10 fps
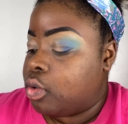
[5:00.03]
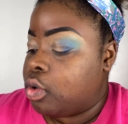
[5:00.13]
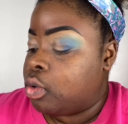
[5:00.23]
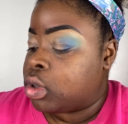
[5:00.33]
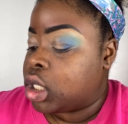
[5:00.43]

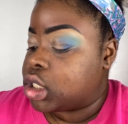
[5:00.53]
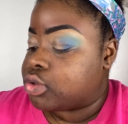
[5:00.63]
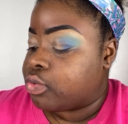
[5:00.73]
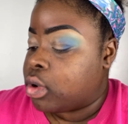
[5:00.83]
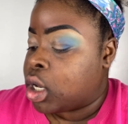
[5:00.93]
with this
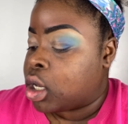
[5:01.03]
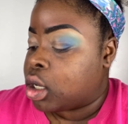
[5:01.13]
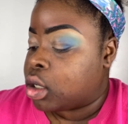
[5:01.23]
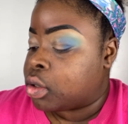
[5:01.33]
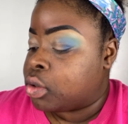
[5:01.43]

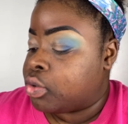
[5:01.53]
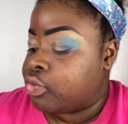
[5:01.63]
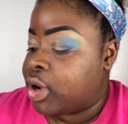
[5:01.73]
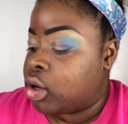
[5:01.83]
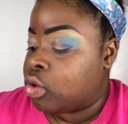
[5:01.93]

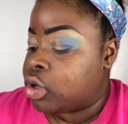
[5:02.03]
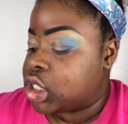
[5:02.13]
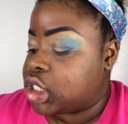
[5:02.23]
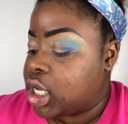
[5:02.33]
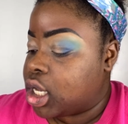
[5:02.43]
red orange
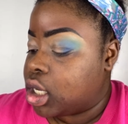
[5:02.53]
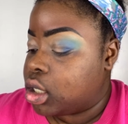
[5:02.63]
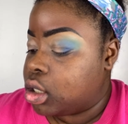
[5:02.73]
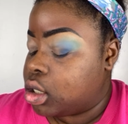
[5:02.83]
shade.